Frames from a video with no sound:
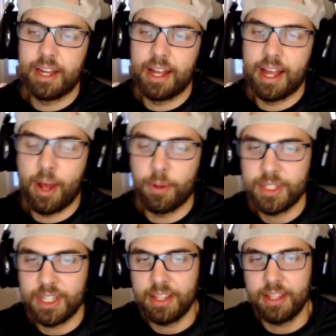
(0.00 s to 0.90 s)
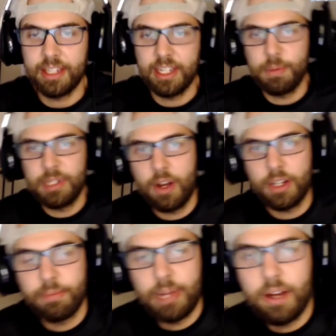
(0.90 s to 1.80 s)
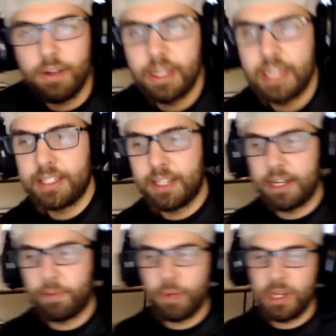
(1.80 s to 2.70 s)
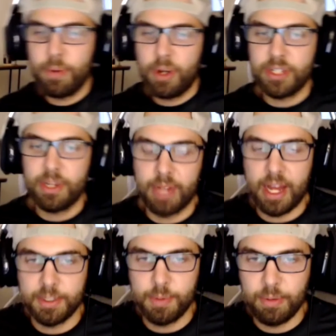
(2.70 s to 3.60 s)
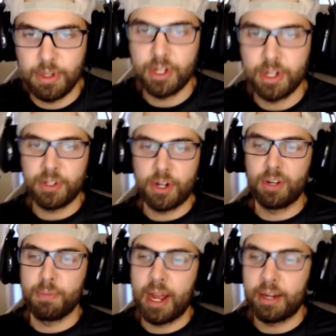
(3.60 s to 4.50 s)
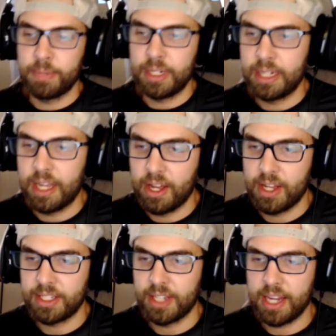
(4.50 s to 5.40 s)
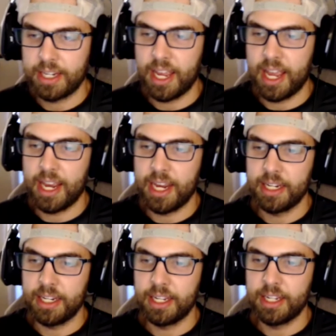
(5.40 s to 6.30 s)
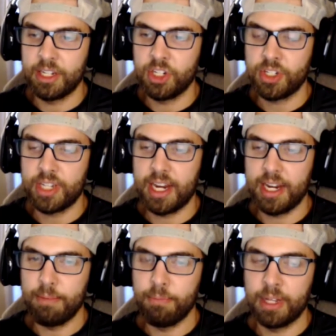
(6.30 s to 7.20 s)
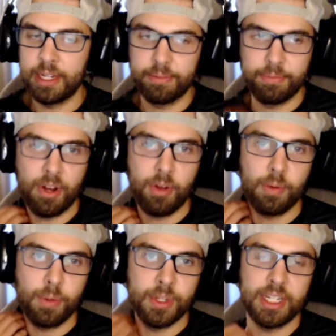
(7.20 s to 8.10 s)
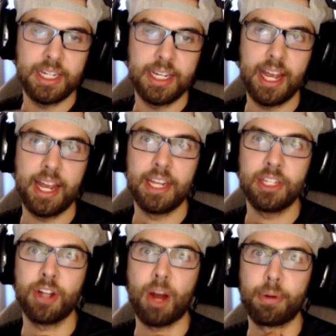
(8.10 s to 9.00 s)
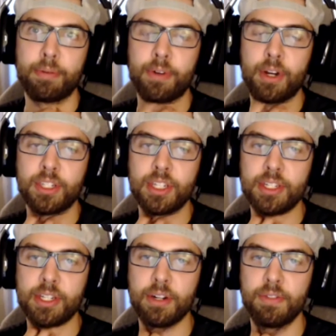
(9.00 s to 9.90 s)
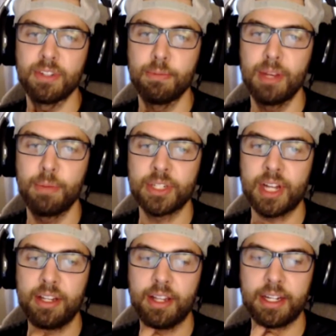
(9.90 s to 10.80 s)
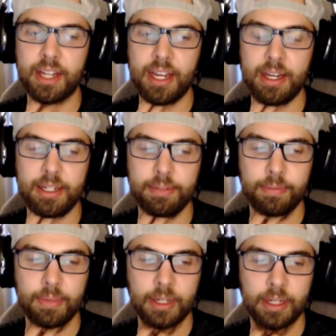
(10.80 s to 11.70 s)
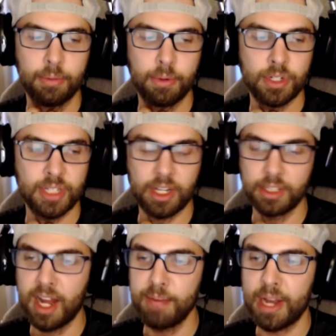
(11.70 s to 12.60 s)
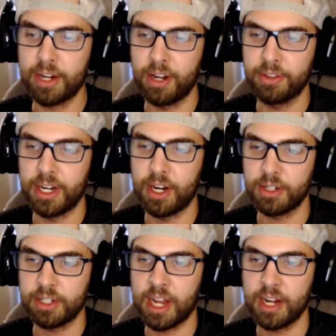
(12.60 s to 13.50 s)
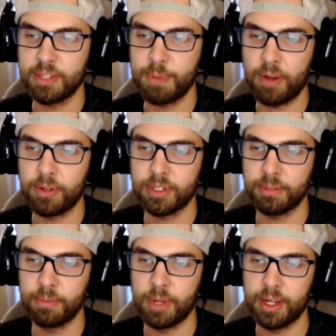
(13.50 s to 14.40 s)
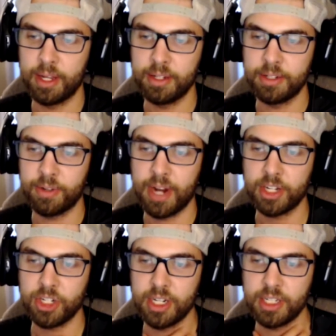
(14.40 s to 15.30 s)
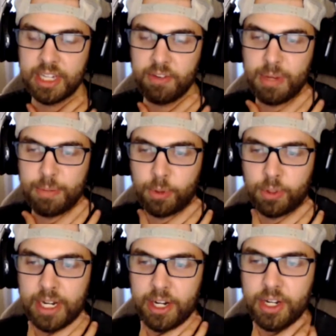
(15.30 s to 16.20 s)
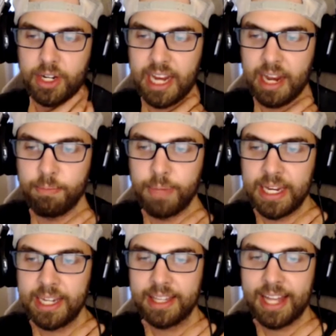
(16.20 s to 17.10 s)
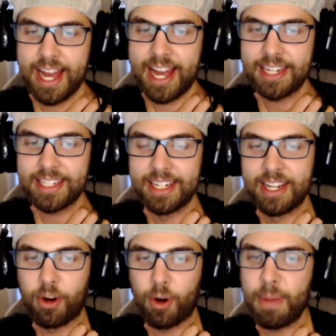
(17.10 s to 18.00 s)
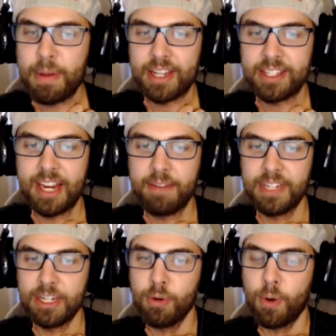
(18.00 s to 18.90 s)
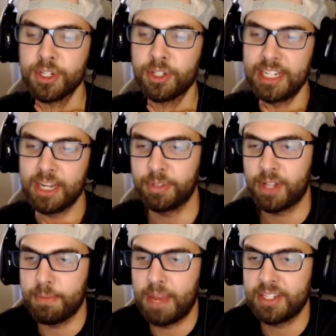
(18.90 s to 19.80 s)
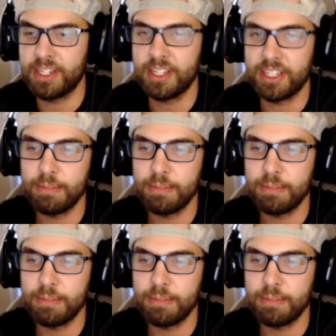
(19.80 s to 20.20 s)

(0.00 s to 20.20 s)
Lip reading: else I think needs to be talked about is like you brought this up last week when you talked about Darlin Magby as like not only was he a stopper for us in the center defensive mid, but he's kind of like I want to try to say like a linebacker out there, kind of spouting some directions, giving people clarity, and being that, or maybe that safety who always cleaned up a lot of messes. It seemed